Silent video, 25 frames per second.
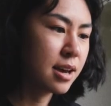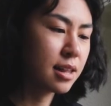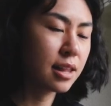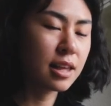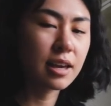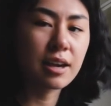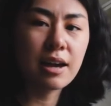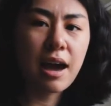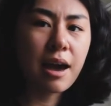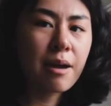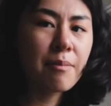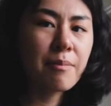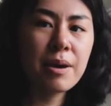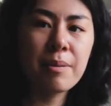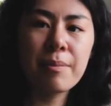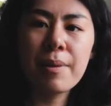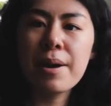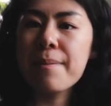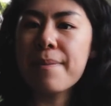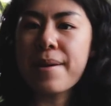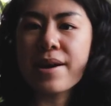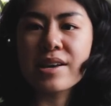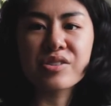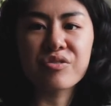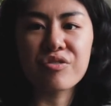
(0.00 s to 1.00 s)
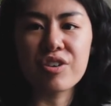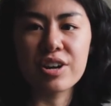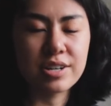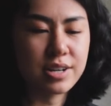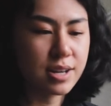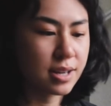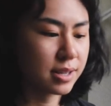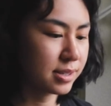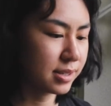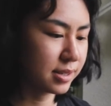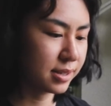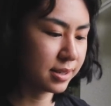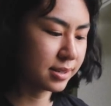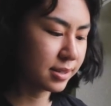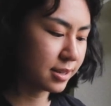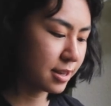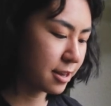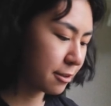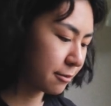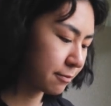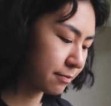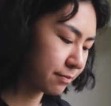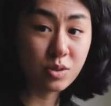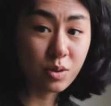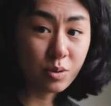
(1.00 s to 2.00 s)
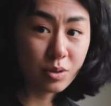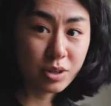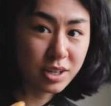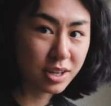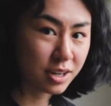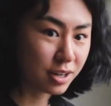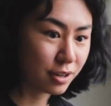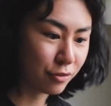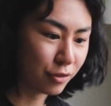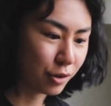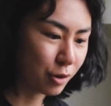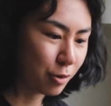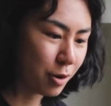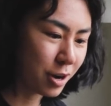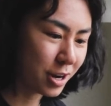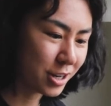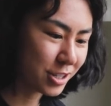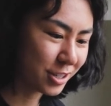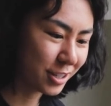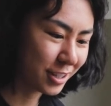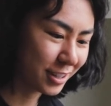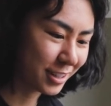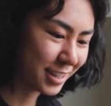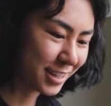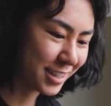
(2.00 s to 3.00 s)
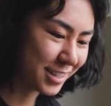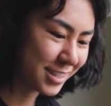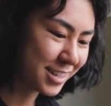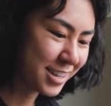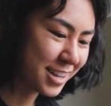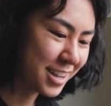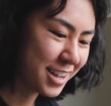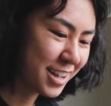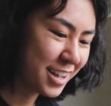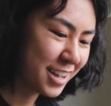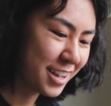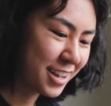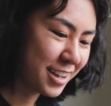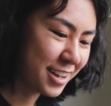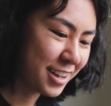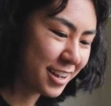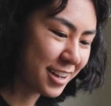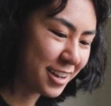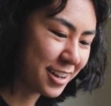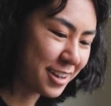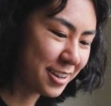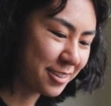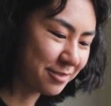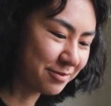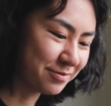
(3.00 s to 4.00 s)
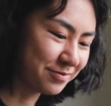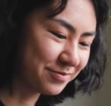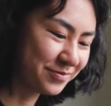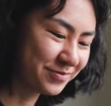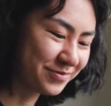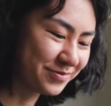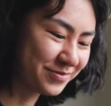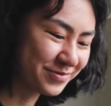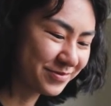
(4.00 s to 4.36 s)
Like, I met my best friend at CC. Donya, if you're watching this, um,